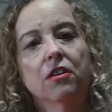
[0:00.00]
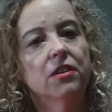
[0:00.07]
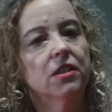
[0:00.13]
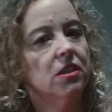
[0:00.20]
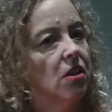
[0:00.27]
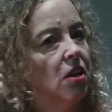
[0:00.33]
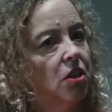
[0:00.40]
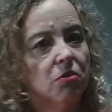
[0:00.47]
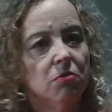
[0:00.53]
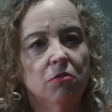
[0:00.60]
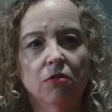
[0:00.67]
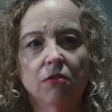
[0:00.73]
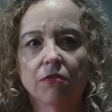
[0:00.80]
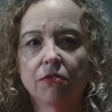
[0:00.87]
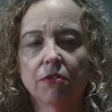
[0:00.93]
to go and search for
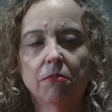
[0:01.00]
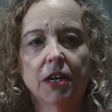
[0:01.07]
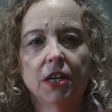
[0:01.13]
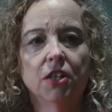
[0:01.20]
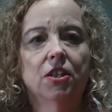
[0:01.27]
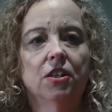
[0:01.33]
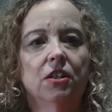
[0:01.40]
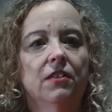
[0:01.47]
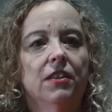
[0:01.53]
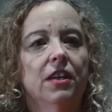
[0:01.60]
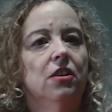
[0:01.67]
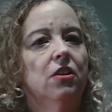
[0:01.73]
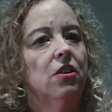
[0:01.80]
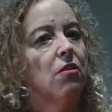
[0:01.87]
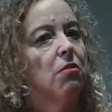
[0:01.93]
more information? Are they
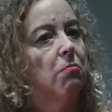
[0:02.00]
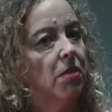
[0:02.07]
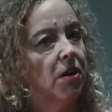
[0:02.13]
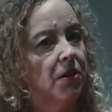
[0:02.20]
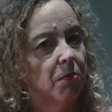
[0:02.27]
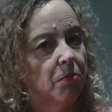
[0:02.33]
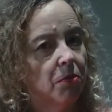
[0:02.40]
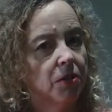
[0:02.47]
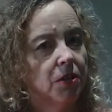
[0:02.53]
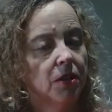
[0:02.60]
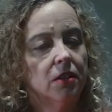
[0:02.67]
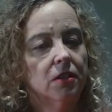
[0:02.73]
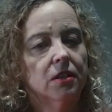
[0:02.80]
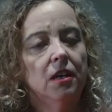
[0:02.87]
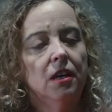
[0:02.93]
going to go and buy the
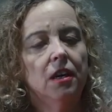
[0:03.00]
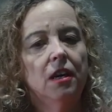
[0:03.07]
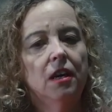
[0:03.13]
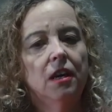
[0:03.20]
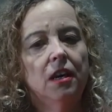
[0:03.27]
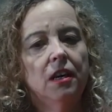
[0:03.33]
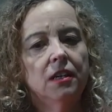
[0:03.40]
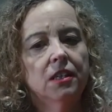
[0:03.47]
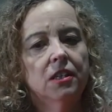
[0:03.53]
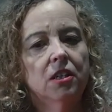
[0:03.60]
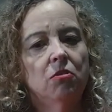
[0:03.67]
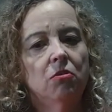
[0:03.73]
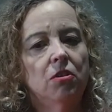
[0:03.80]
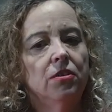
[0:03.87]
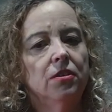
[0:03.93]
product? And
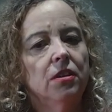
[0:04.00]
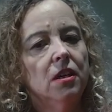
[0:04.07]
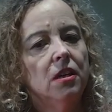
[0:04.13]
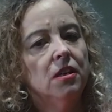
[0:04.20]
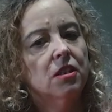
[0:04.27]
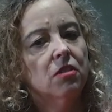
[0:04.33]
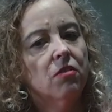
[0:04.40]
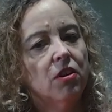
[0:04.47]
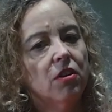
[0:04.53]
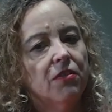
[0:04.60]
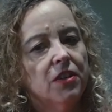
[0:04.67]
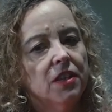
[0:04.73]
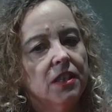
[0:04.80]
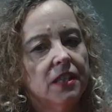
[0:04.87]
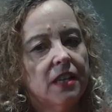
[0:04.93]
so on. So I
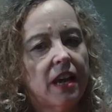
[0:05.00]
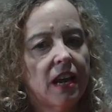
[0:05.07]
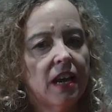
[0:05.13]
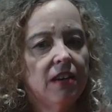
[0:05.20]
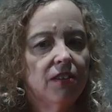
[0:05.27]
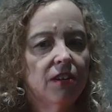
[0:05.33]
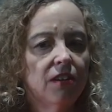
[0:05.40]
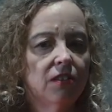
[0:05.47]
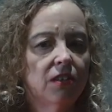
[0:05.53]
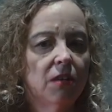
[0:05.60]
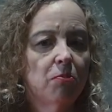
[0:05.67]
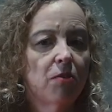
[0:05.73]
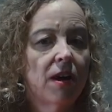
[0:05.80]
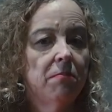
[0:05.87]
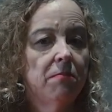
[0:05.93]
often say that the
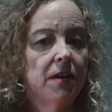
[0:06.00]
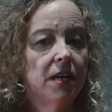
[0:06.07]
brand